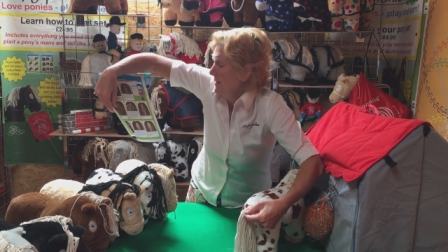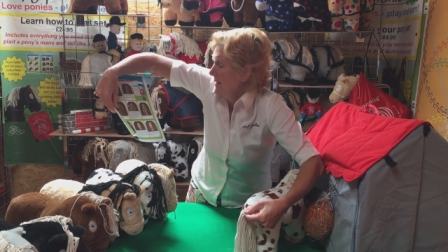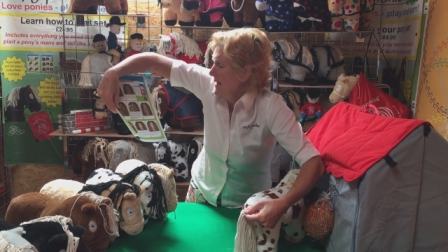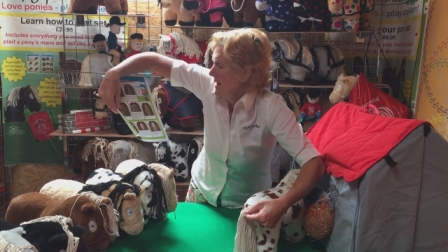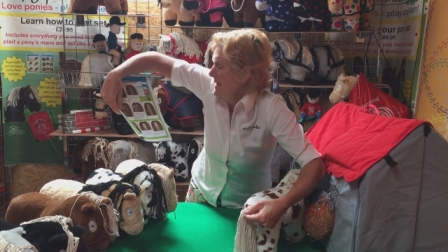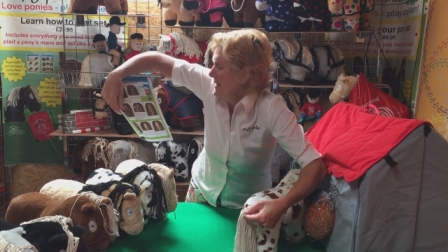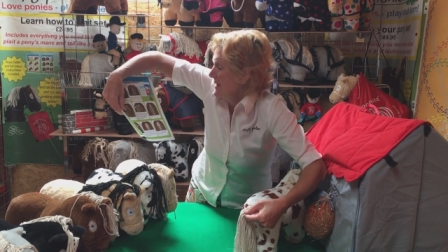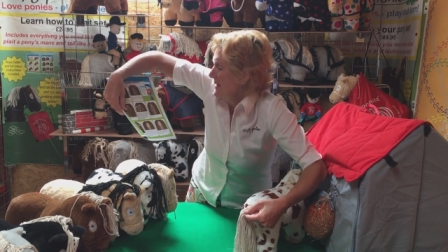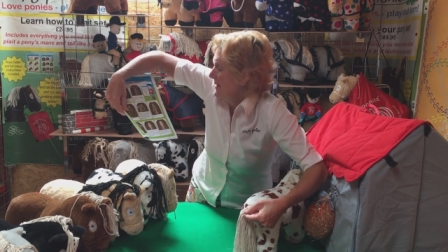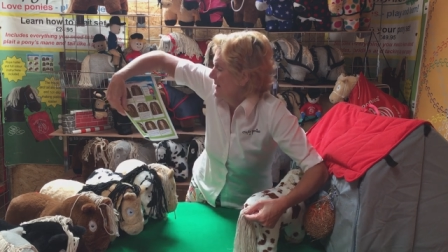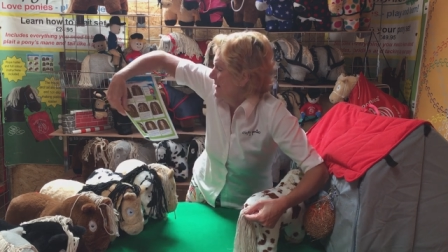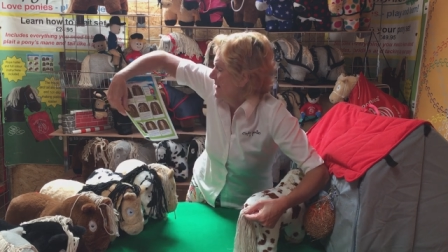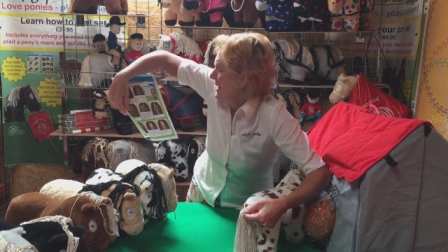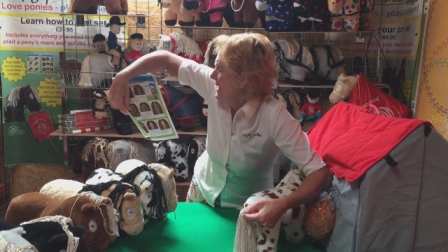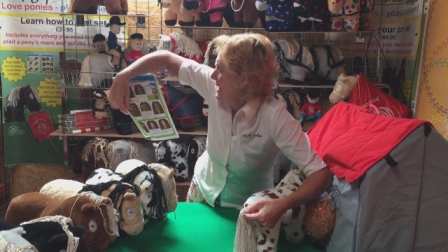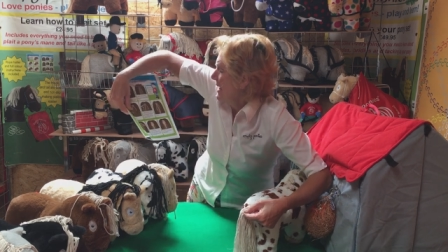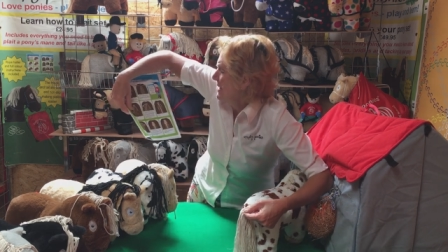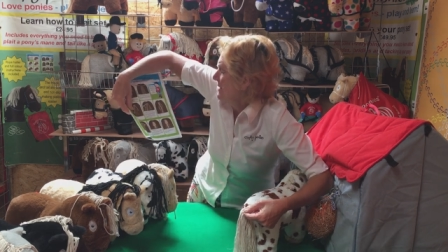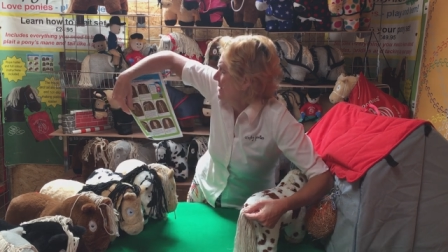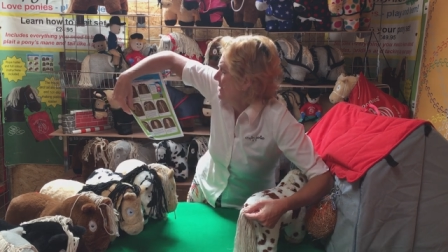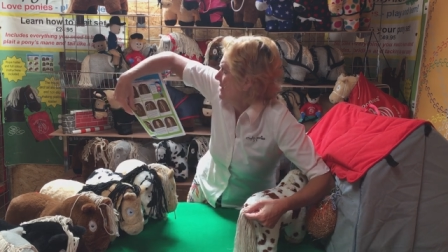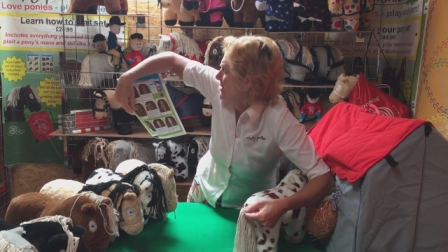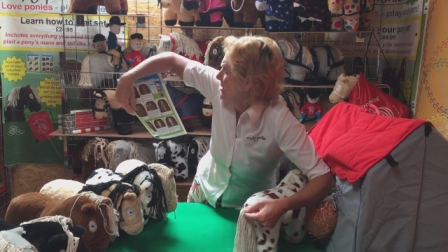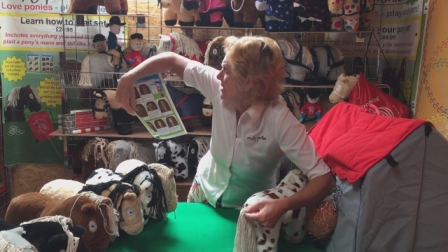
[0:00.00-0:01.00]
then it
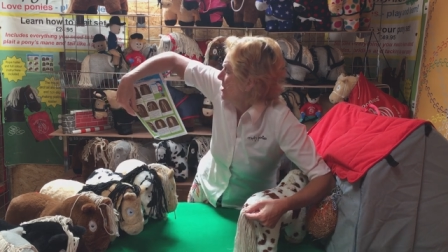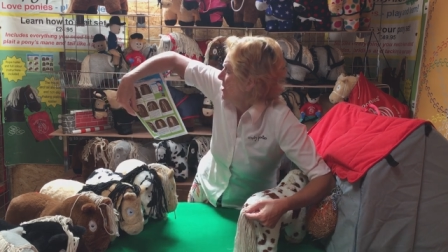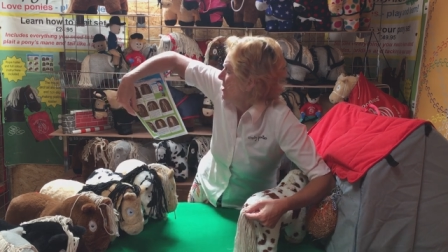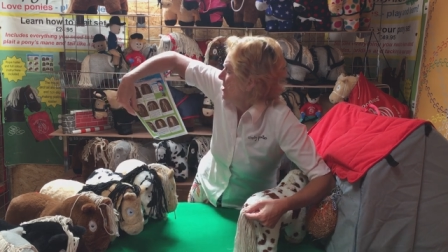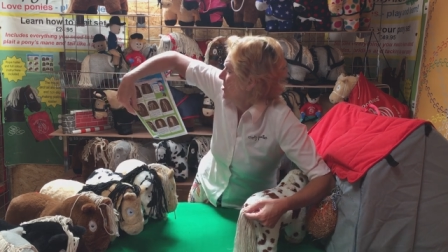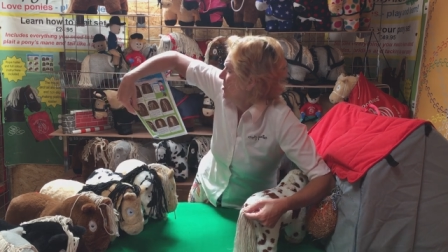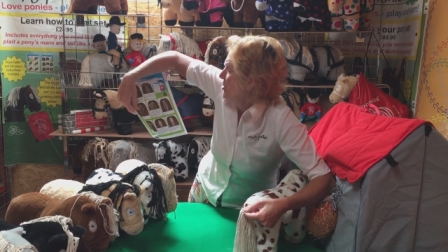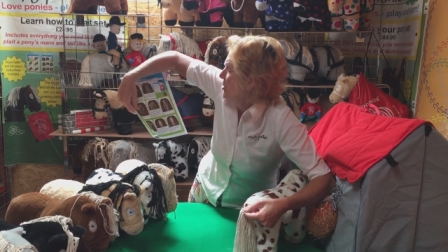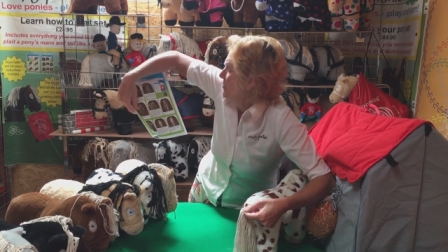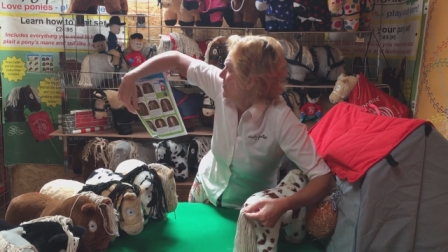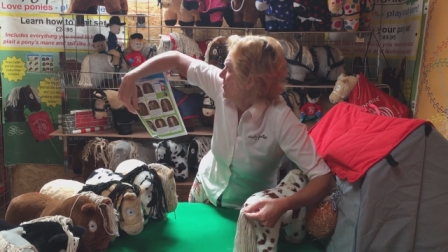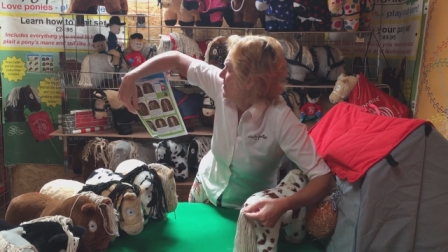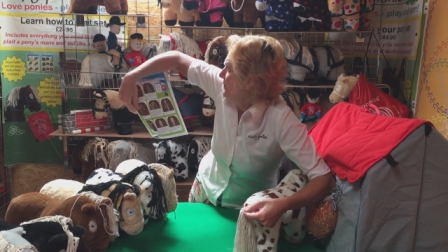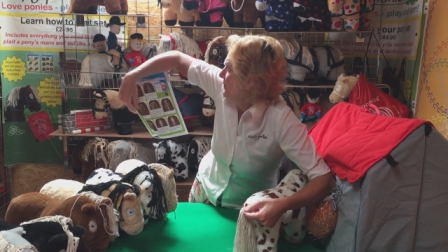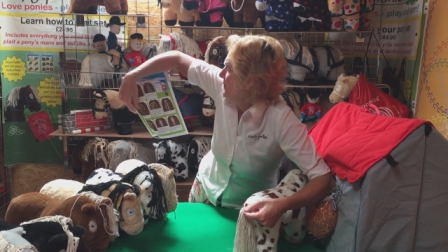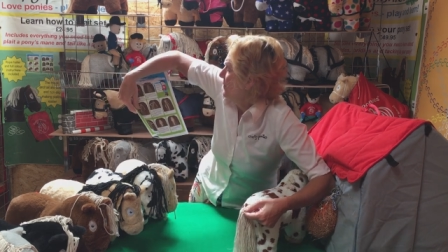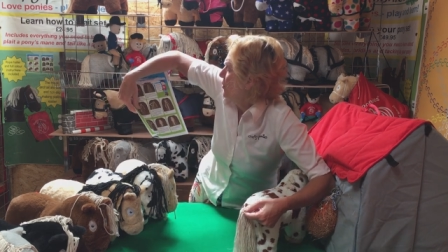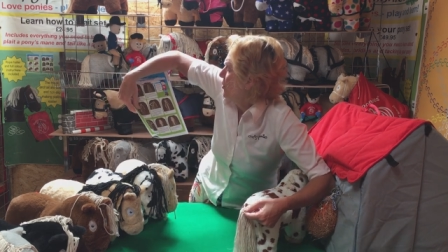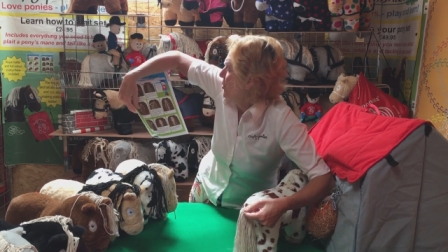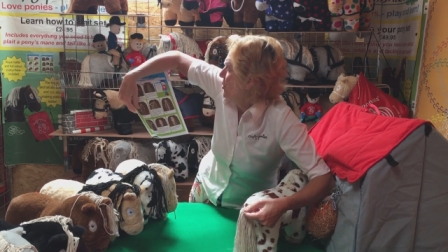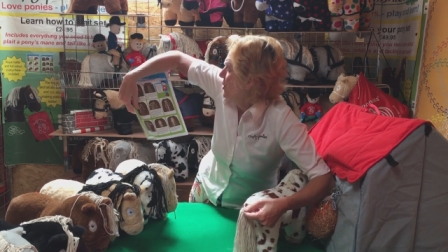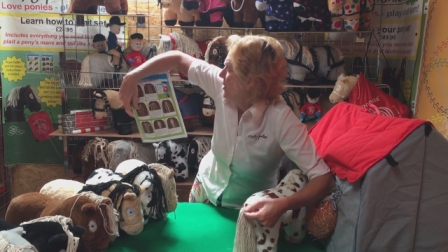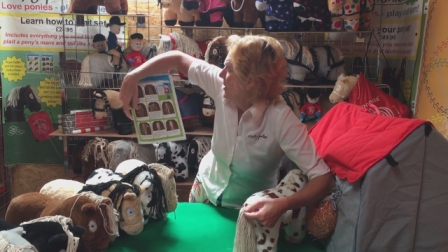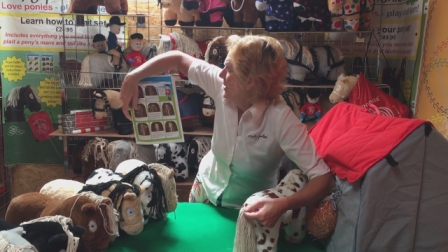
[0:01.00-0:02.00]
says number
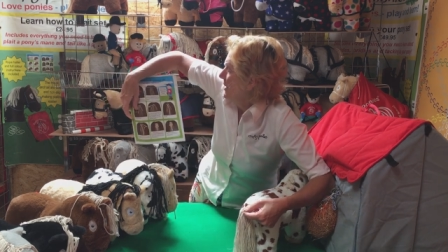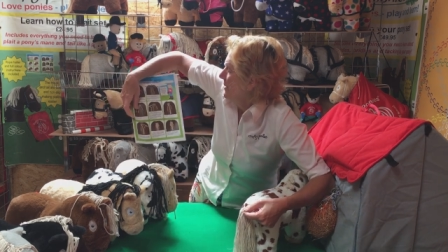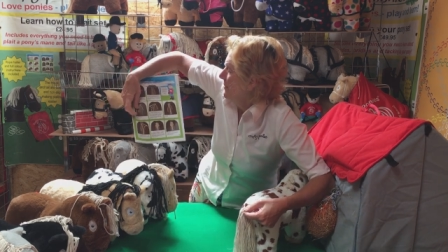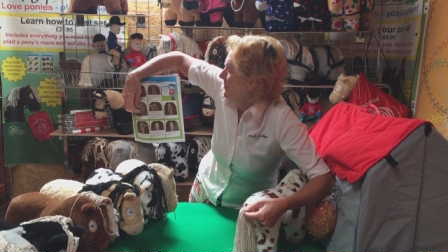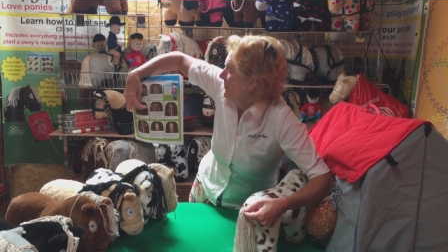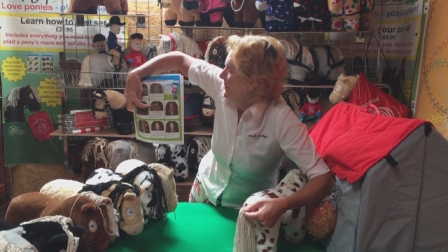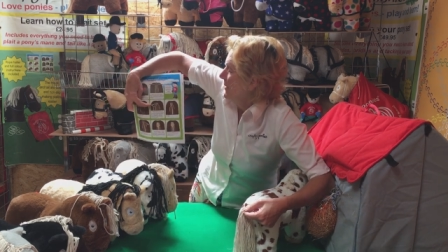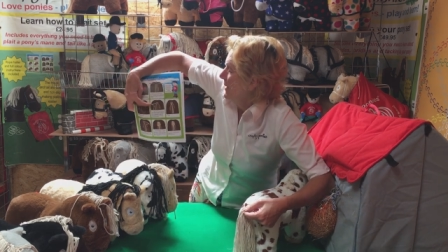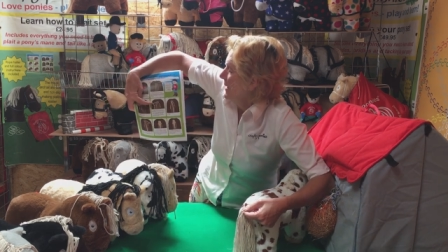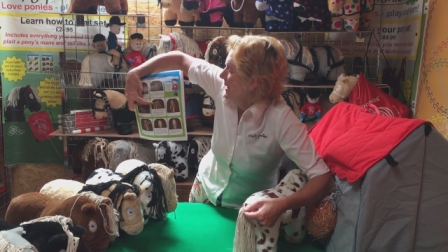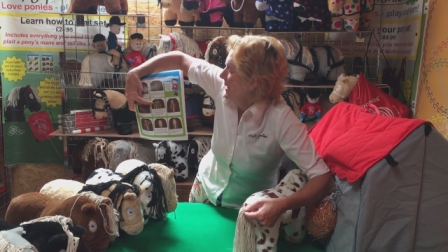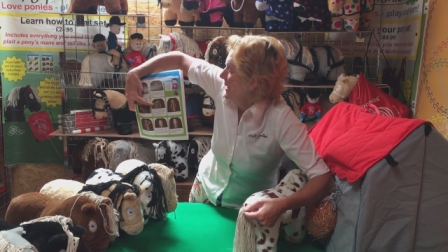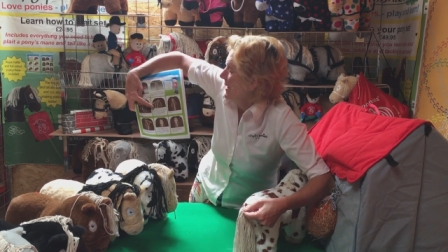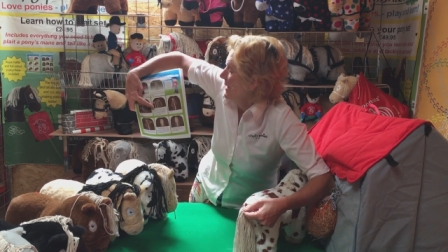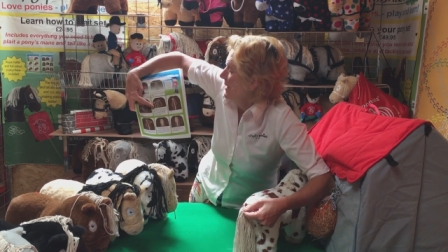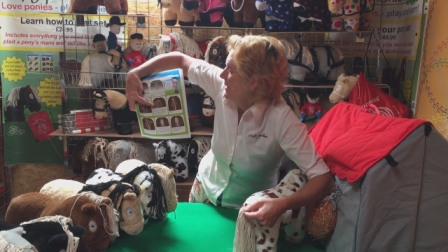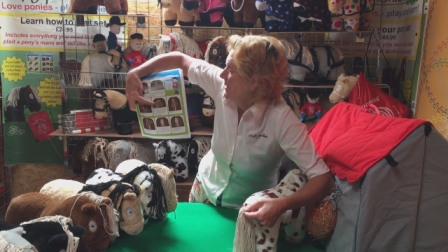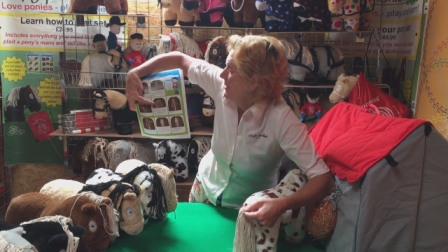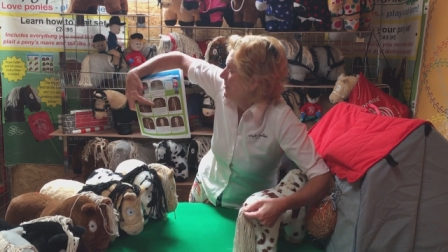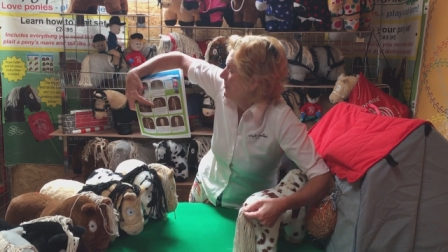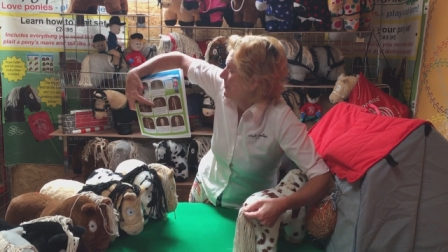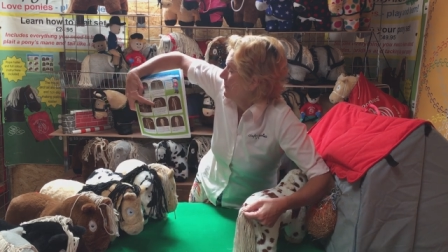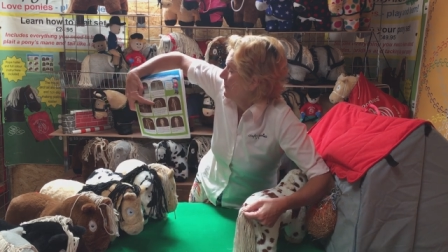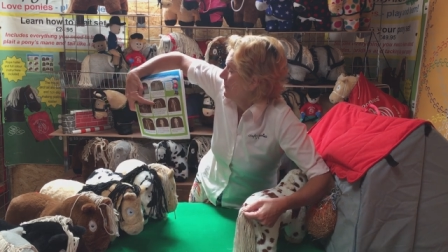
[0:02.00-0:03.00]
four
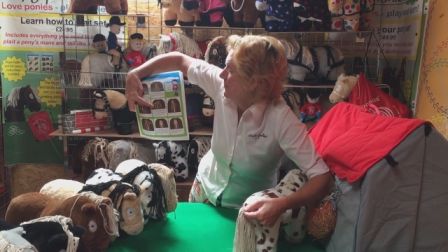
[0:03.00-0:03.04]
here